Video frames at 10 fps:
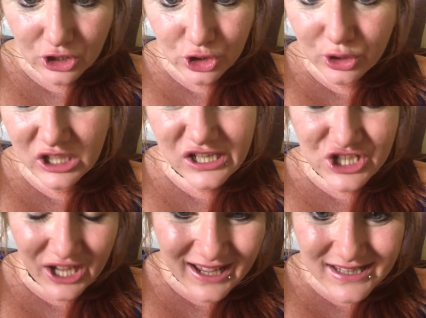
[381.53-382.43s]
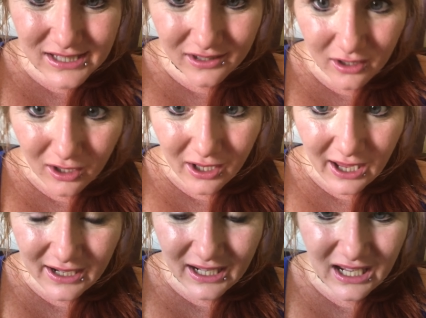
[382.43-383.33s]
You can chase it
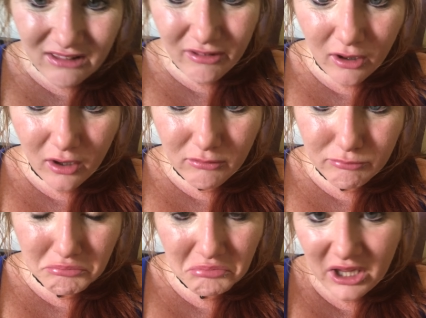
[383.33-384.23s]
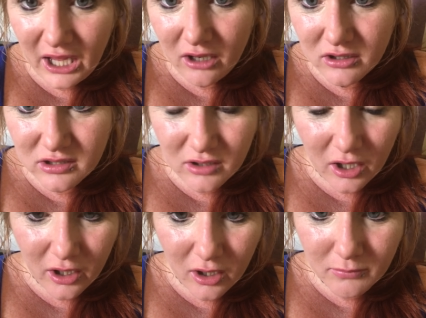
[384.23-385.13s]
and either get
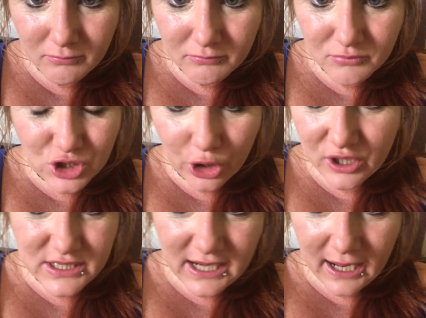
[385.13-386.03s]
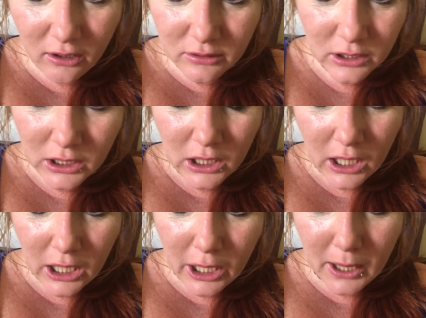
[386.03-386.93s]
um, turned down
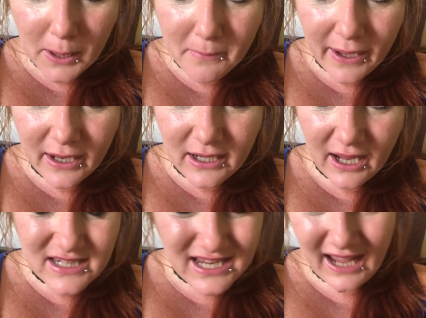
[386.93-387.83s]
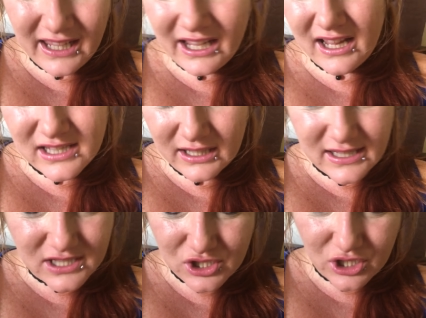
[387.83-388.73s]
um, and and take it as a
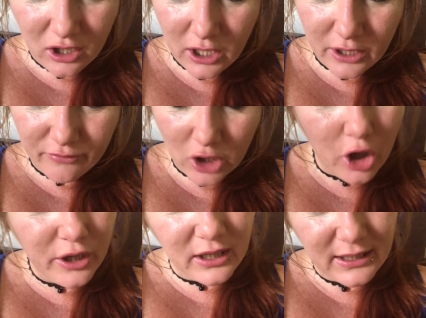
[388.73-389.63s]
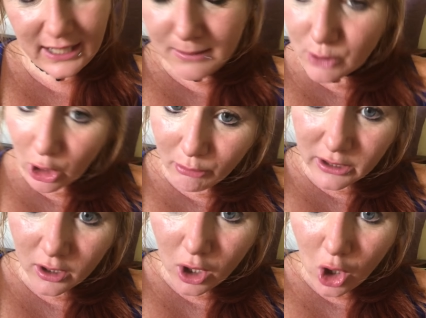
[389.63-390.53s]
lesson to kind of learn and keep going,